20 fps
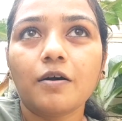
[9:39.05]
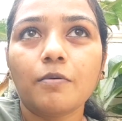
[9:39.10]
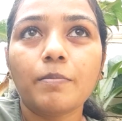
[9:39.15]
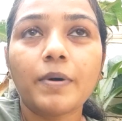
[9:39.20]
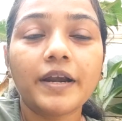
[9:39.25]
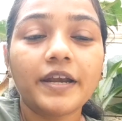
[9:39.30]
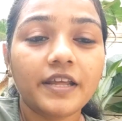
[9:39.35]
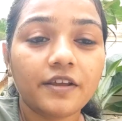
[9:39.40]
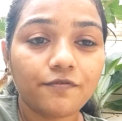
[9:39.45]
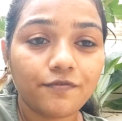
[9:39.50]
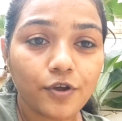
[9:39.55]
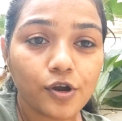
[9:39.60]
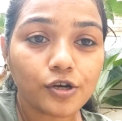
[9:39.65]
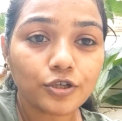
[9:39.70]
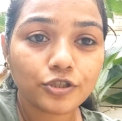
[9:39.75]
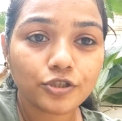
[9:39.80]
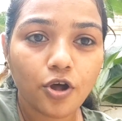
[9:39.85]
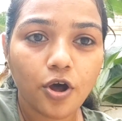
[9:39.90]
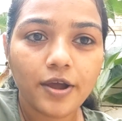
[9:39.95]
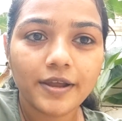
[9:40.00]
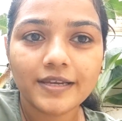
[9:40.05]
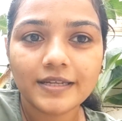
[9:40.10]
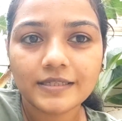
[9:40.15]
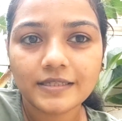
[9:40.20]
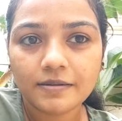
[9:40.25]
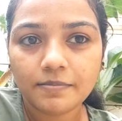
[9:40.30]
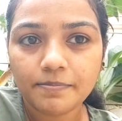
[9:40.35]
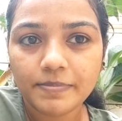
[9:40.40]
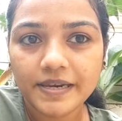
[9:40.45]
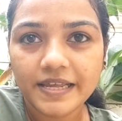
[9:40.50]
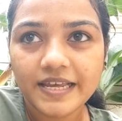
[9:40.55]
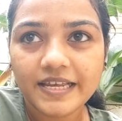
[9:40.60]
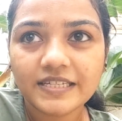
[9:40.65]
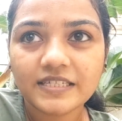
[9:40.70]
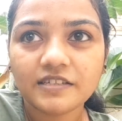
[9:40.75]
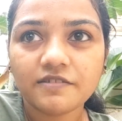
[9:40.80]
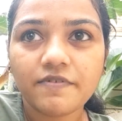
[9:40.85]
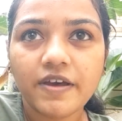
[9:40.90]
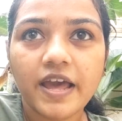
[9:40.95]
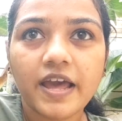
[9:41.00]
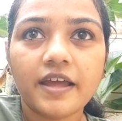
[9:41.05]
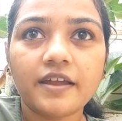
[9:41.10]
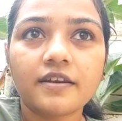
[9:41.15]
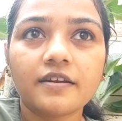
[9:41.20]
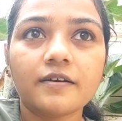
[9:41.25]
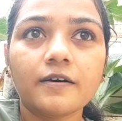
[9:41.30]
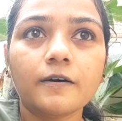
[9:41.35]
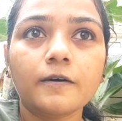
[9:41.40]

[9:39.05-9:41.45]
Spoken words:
But if your soil is a place where